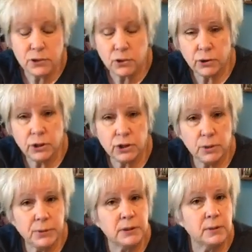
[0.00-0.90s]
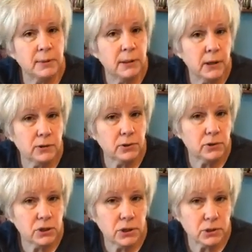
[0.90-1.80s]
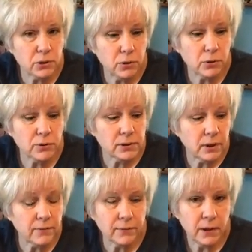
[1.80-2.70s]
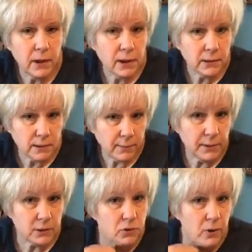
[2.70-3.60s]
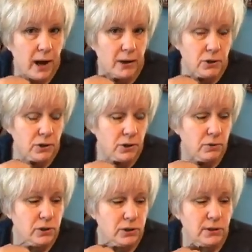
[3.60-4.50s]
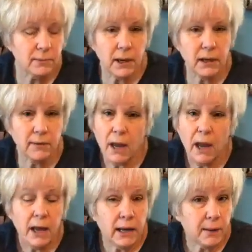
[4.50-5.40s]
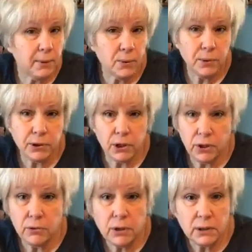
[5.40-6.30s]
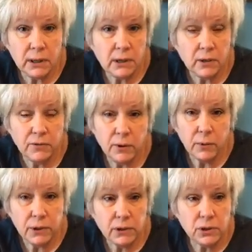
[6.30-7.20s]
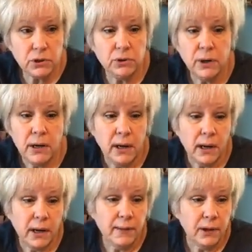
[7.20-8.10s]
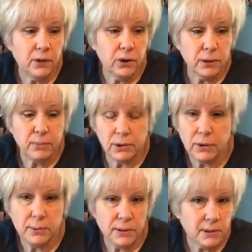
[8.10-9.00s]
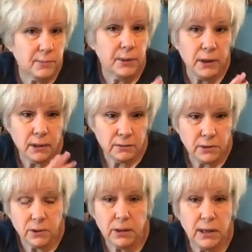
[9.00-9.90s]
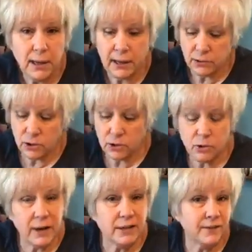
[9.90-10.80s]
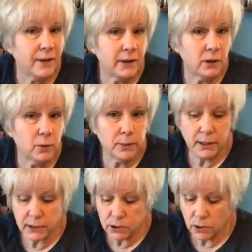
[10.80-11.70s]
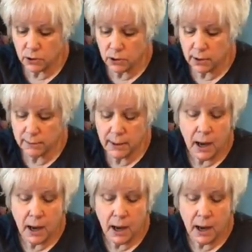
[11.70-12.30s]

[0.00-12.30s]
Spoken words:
crooked, she puts them in there so she doesn't hurt herself dumping the trash. So just some kind of, it could be a really cute container if you wanted to, and then you could put them in something so they get out to the trash fine and nobody gets hurt on them.